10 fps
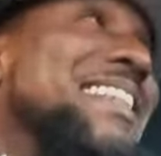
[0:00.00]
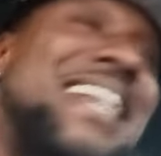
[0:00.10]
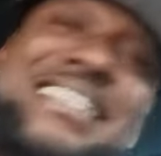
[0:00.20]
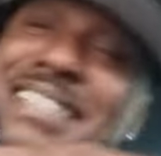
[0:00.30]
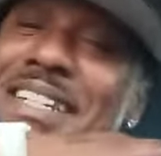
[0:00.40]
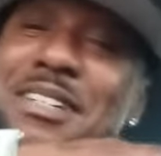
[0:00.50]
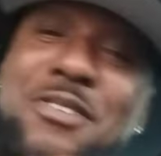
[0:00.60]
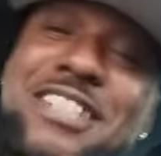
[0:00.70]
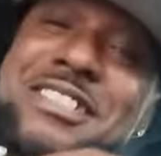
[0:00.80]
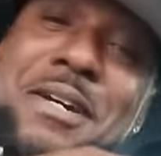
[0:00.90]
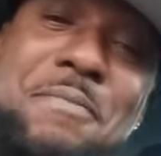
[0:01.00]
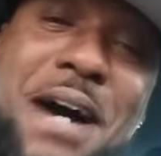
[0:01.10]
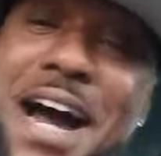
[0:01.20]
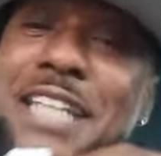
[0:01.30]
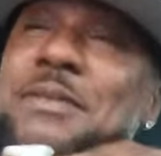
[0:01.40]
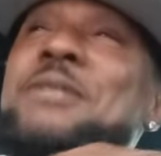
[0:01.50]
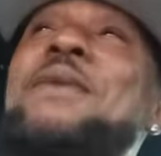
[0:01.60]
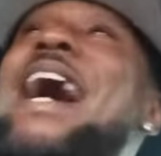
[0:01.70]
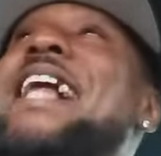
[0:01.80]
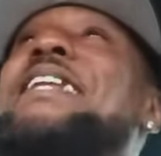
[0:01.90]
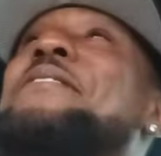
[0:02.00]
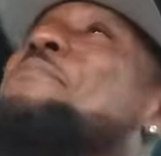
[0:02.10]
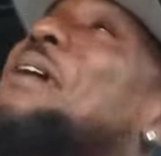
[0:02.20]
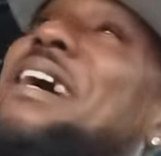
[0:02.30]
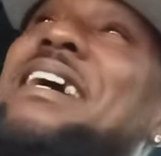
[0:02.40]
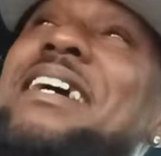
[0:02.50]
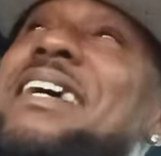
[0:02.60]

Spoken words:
This nigga Chris Unbias was wildin', bruh.